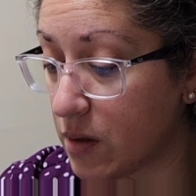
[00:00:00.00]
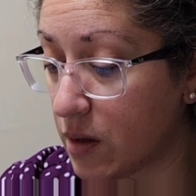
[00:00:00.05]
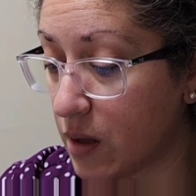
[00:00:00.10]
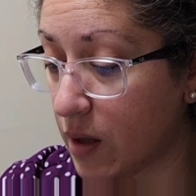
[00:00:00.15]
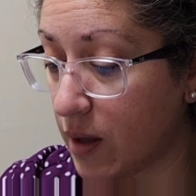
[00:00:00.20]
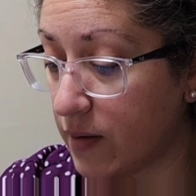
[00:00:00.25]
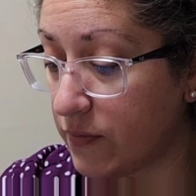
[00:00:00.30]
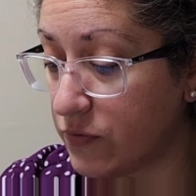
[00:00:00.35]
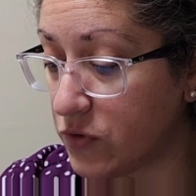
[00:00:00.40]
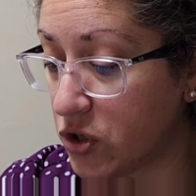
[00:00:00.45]

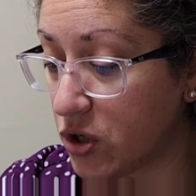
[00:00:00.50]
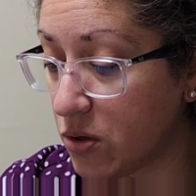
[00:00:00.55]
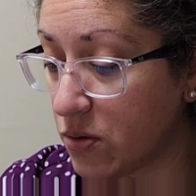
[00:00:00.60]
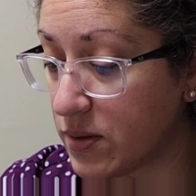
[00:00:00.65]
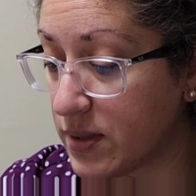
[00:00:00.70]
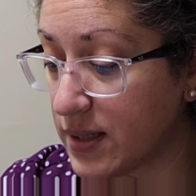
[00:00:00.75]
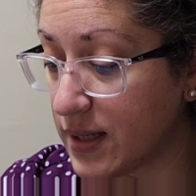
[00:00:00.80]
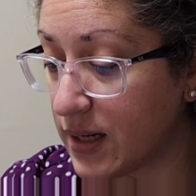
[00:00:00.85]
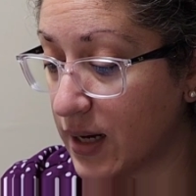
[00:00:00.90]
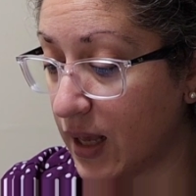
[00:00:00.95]
I've
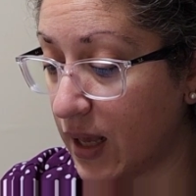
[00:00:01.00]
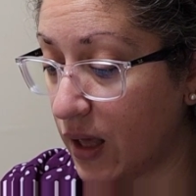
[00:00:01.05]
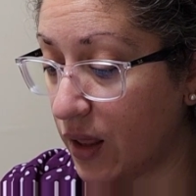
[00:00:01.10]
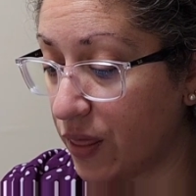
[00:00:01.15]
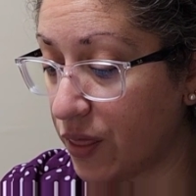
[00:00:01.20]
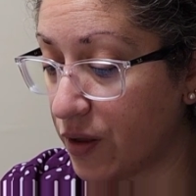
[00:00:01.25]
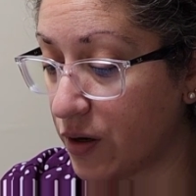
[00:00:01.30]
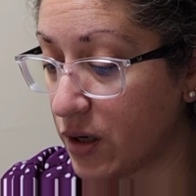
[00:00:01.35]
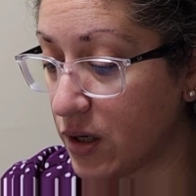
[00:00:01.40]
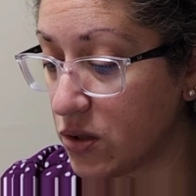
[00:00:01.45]
chosen a
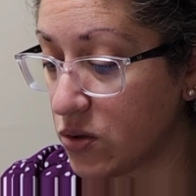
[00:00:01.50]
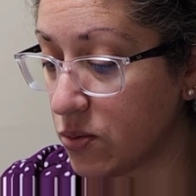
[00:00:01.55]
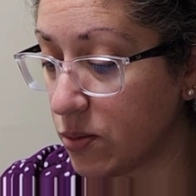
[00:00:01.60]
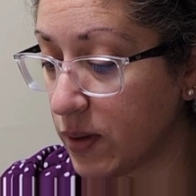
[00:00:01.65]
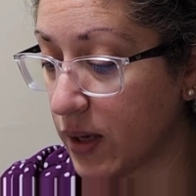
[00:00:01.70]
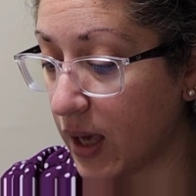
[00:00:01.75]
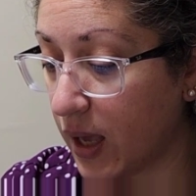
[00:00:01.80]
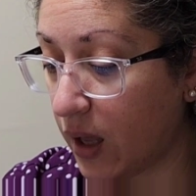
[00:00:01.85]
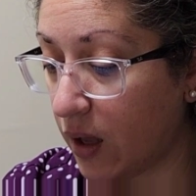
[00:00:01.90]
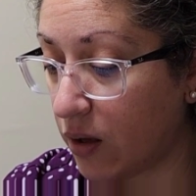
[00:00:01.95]
32
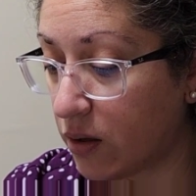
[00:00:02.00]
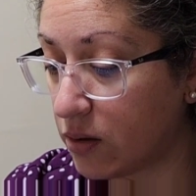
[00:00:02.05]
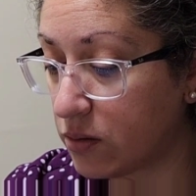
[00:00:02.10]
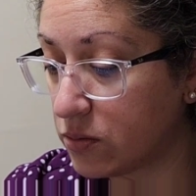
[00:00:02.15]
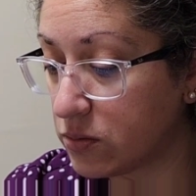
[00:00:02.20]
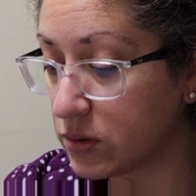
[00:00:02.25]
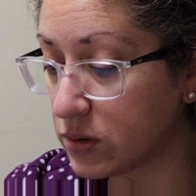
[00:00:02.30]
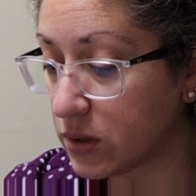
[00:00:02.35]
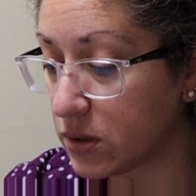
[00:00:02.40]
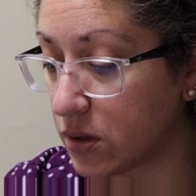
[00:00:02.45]

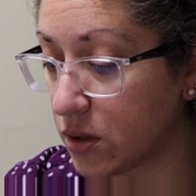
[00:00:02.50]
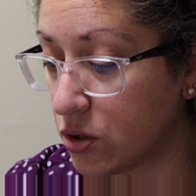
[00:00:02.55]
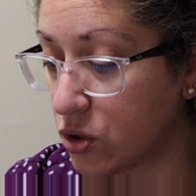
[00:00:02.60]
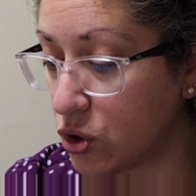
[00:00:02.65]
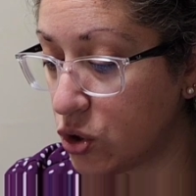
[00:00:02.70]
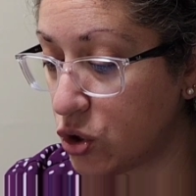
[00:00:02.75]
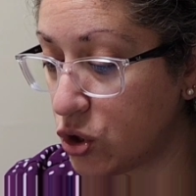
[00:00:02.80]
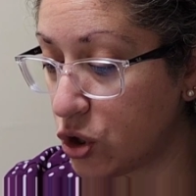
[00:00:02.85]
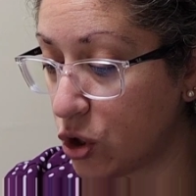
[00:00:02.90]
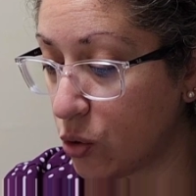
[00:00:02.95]
count
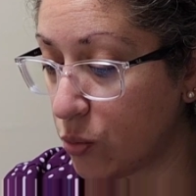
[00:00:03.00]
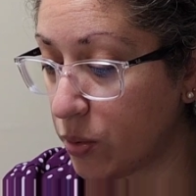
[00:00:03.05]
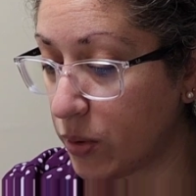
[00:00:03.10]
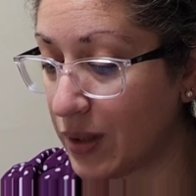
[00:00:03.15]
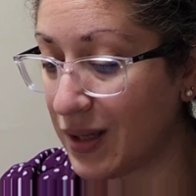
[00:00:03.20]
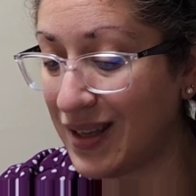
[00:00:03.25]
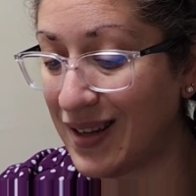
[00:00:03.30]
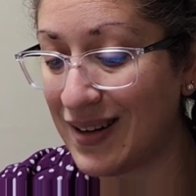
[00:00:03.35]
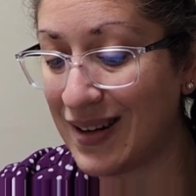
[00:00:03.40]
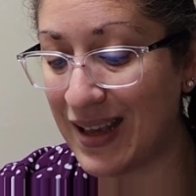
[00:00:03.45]

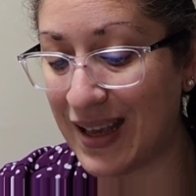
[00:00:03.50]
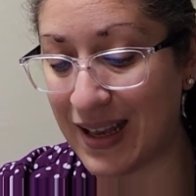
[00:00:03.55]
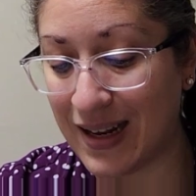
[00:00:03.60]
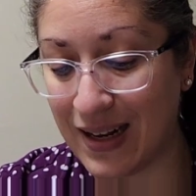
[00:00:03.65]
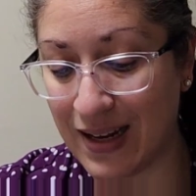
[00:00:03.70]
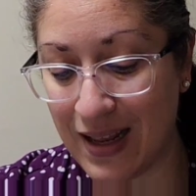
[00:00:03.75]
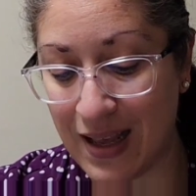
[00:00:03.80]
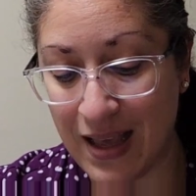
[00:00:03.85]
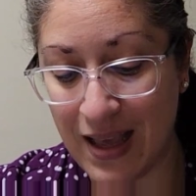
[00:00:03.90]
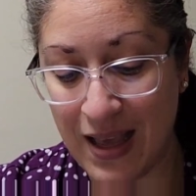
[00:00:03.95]
Jobelin
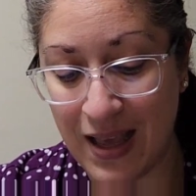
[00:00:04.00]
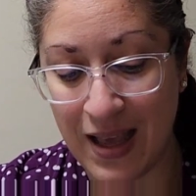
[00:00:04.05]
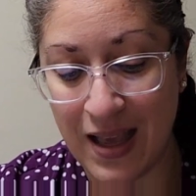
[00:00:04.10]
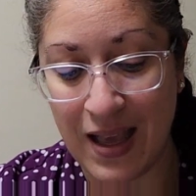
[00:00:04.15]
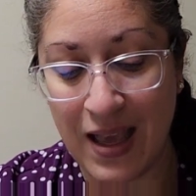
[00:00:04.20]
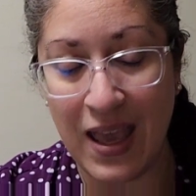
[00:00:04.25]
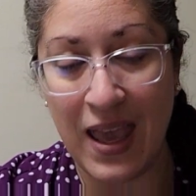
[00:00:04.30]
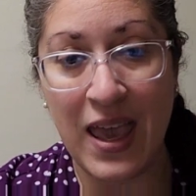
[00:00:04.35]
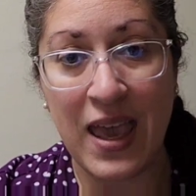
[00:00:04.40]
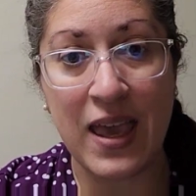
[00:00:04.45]
in
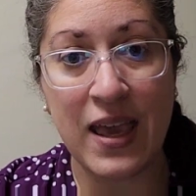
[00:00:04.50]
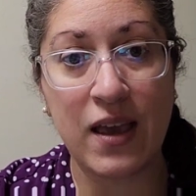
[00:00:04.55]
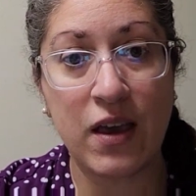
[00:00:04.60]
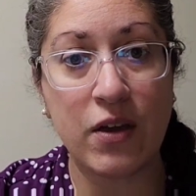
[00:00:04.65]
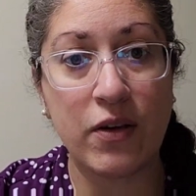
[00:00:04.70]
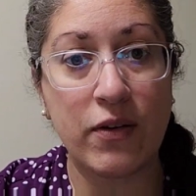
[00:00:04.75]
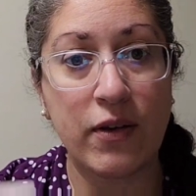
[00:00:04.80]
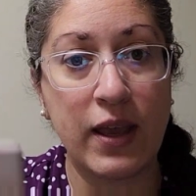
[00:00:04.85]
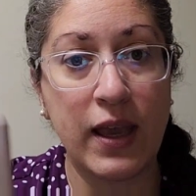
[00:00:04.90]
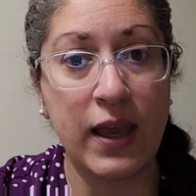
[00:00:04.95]

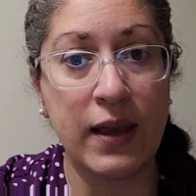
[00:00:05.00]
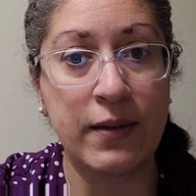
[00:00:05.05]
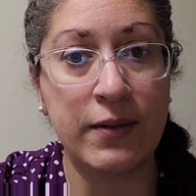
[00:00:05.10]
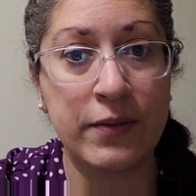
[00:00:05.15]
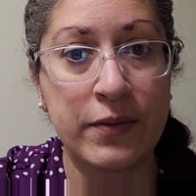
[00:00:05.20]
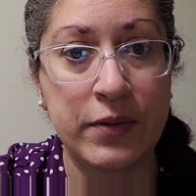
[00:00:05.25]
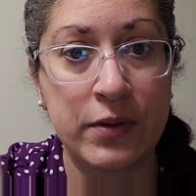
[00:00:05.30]
Hickory.